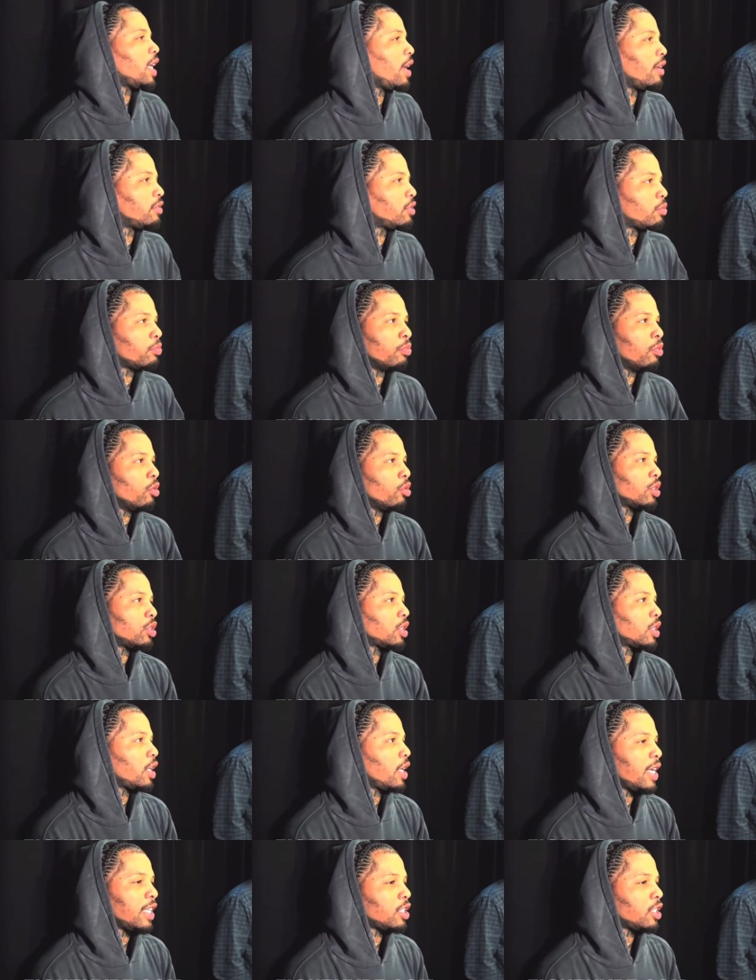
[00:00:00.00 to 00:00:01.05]
have more
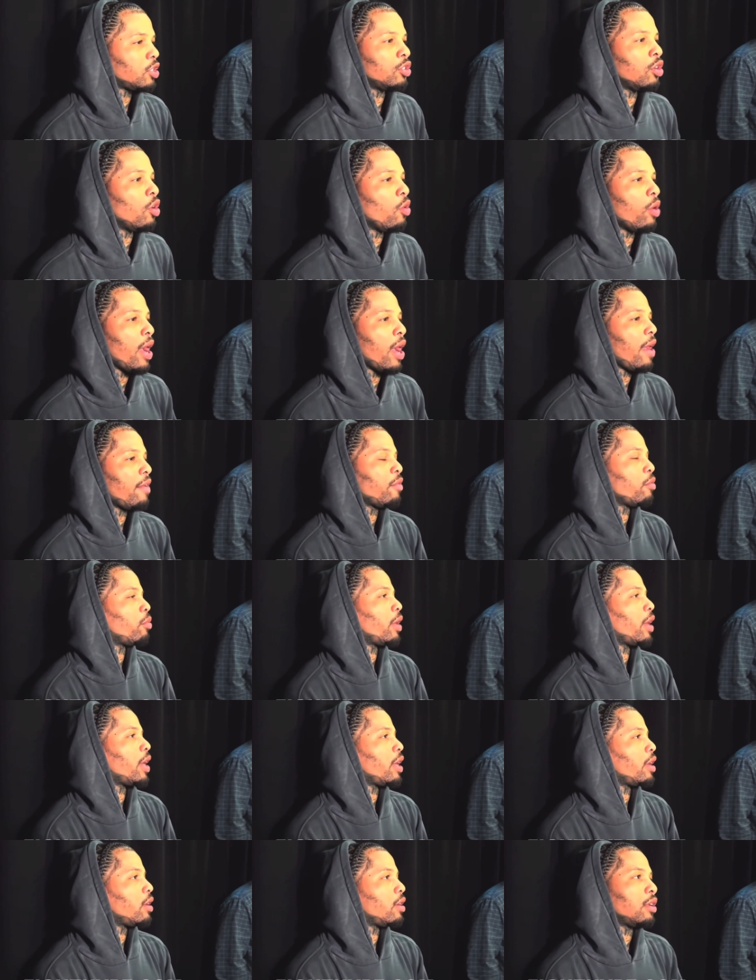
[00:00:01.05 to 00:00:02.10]
skill. It's no
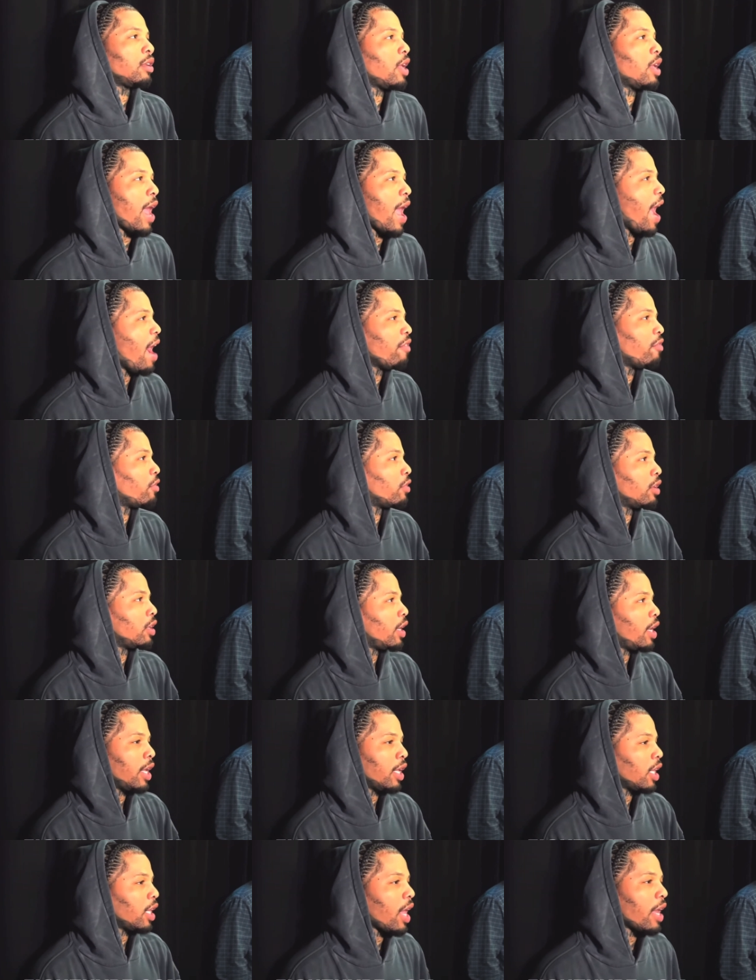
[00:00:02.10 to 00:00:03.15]
heavyweight ever
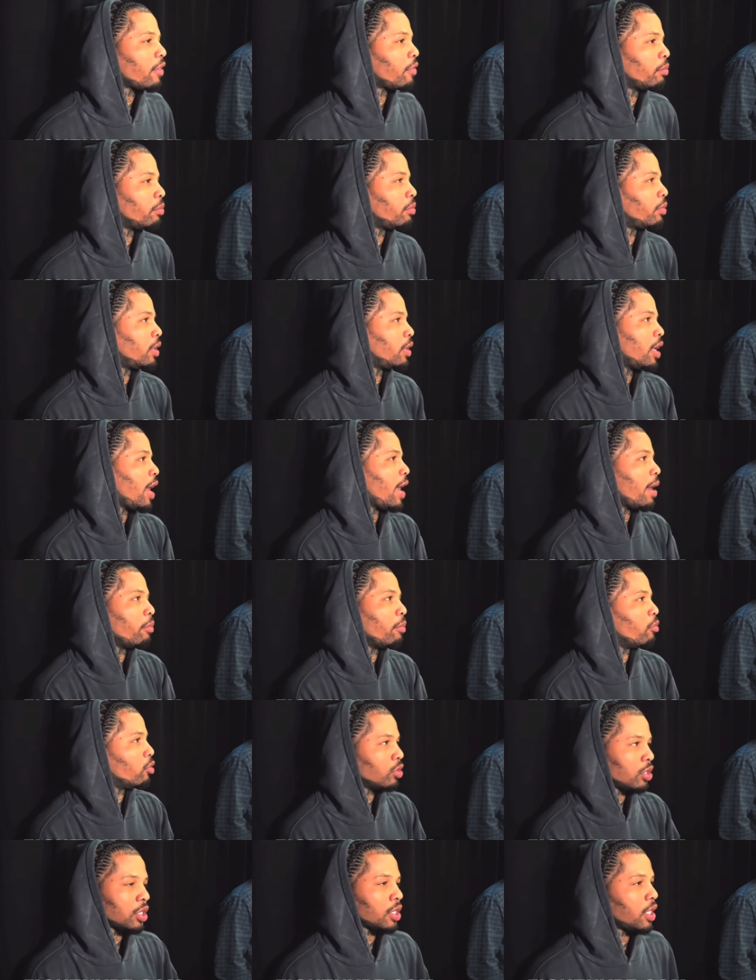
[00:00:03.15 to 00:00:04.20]
in life had
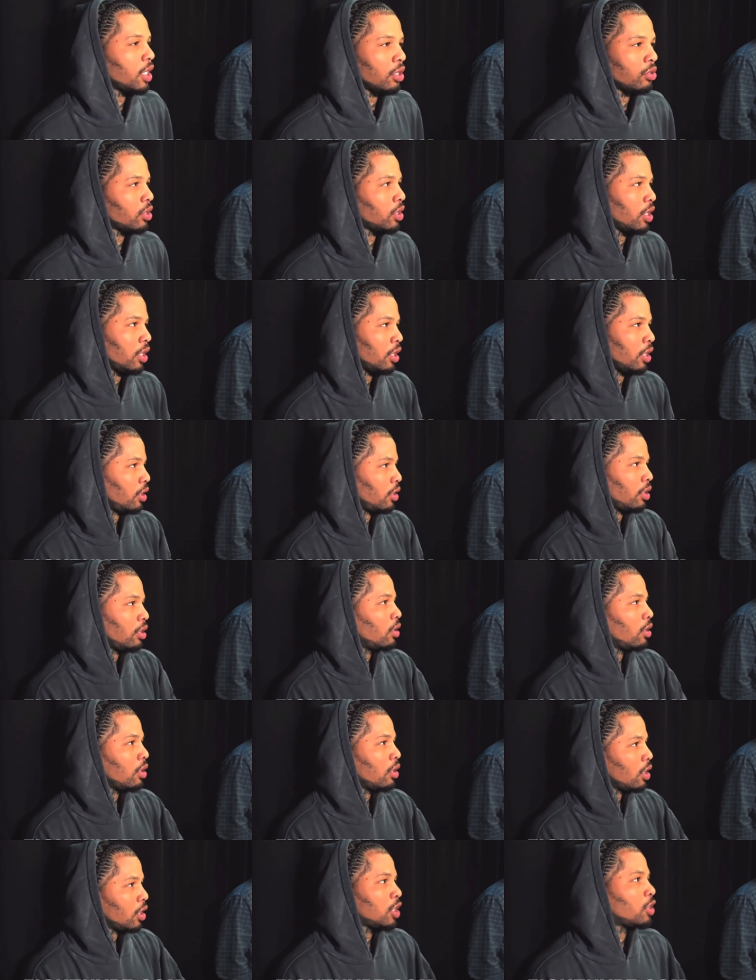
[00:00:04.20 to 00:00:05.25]
more skills than
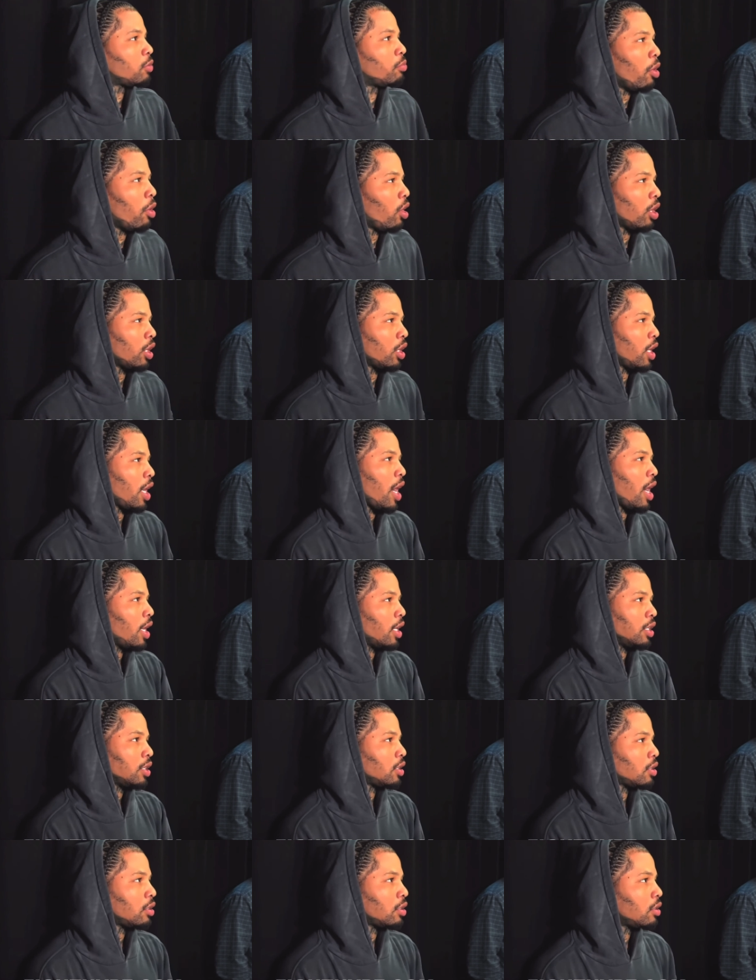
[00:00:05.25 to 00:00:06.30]
smaller guys.
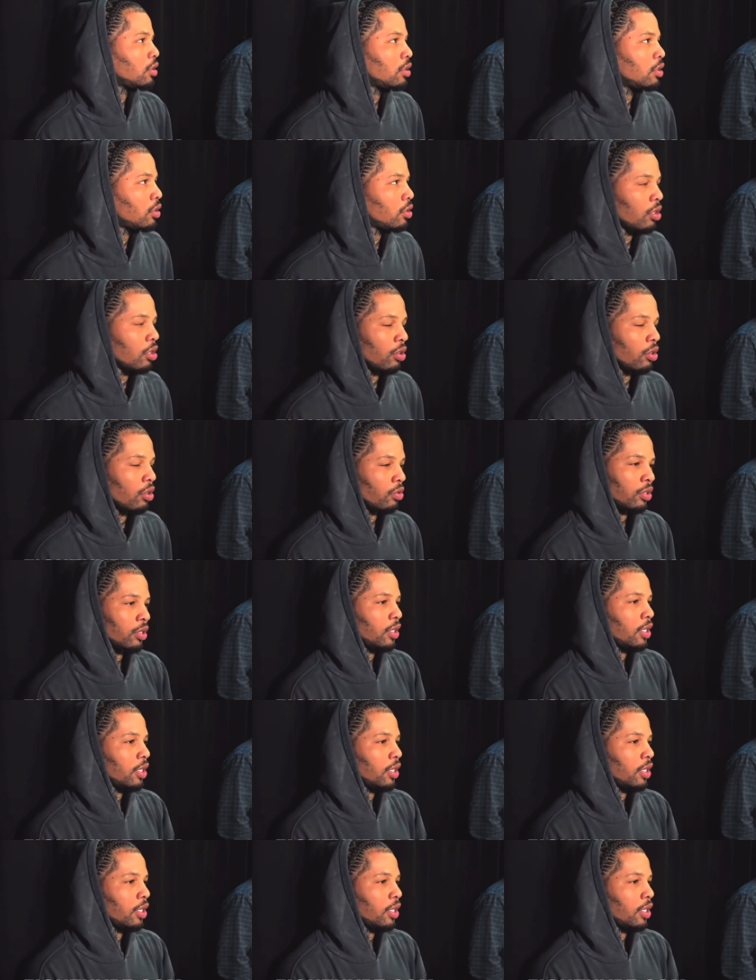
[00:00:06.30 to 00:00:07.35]
So
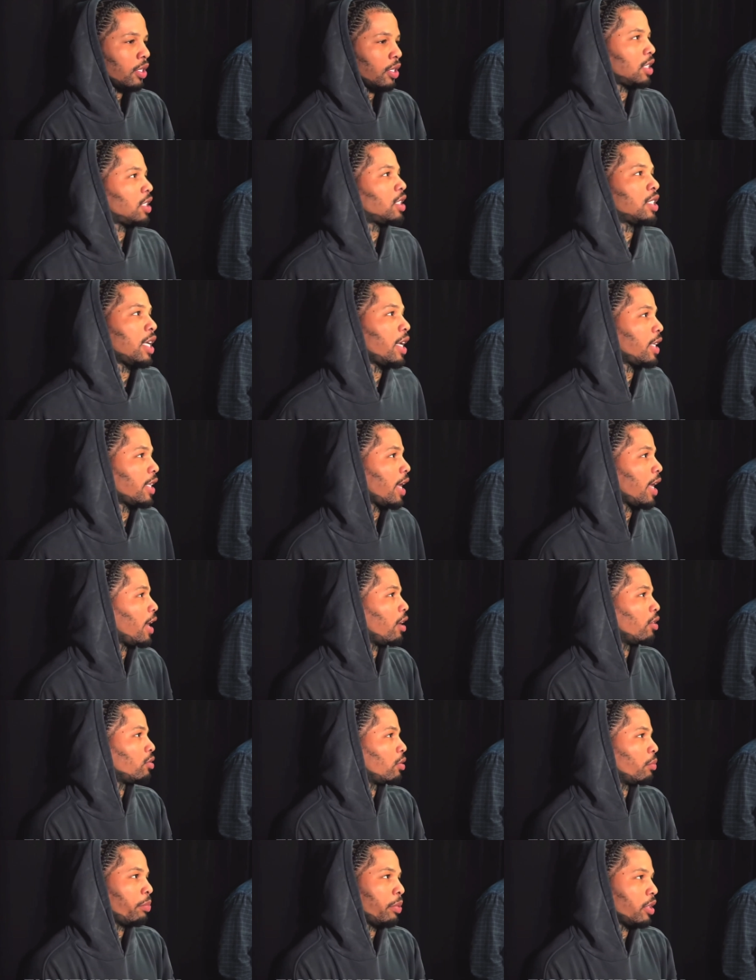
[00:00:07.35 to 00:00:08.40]
that's just take that
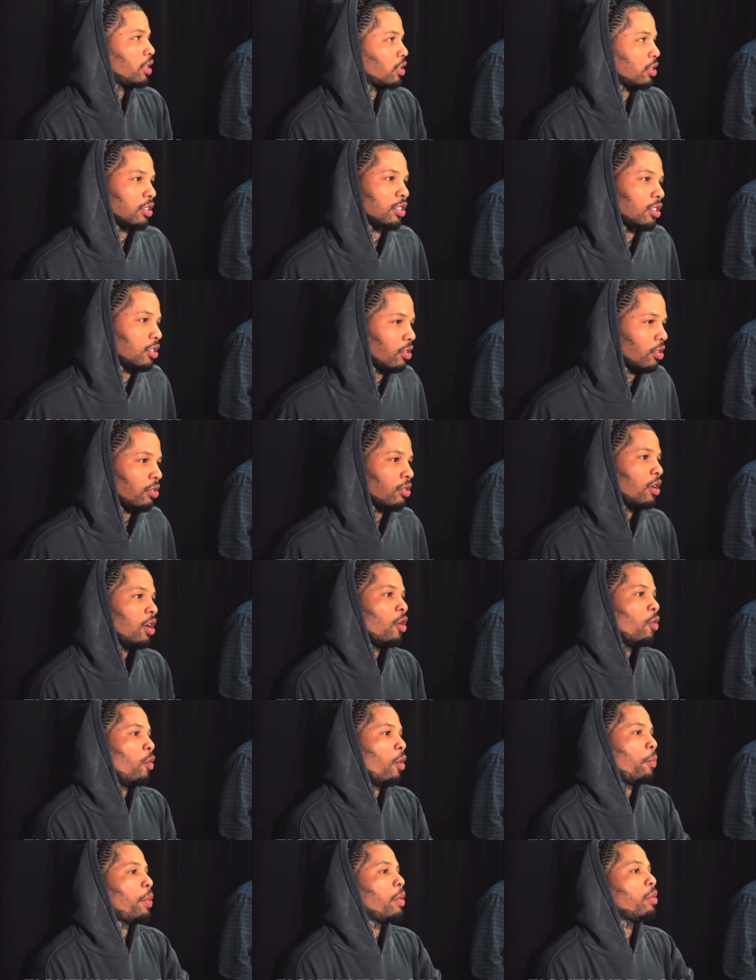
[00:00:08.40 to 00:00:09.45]
out the picture. So
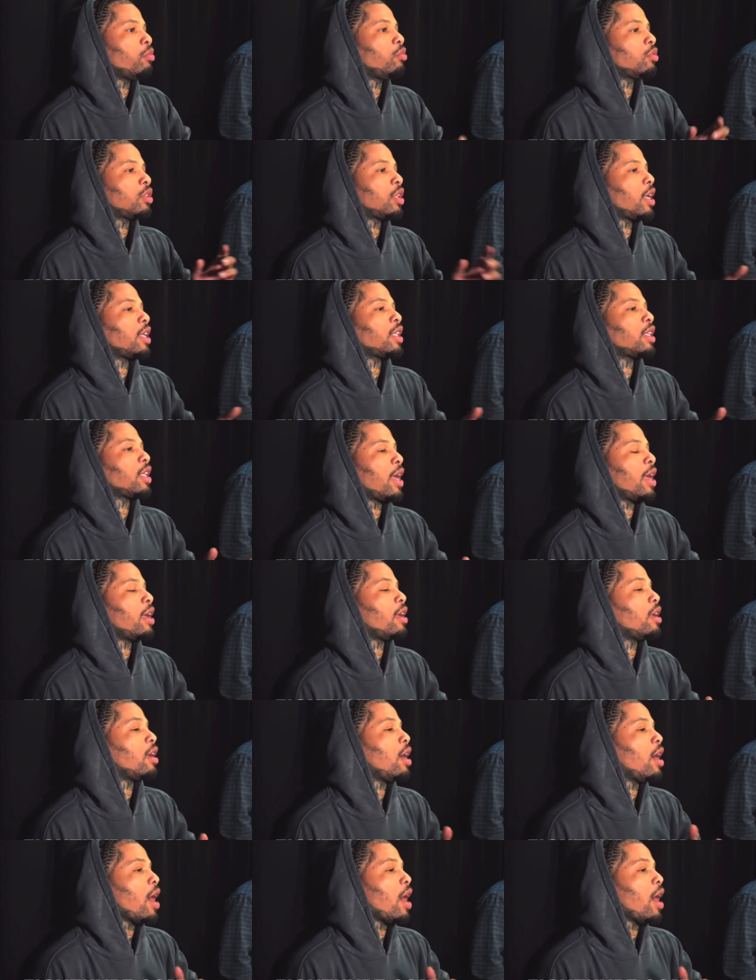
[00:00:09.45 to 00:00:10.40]
when people think that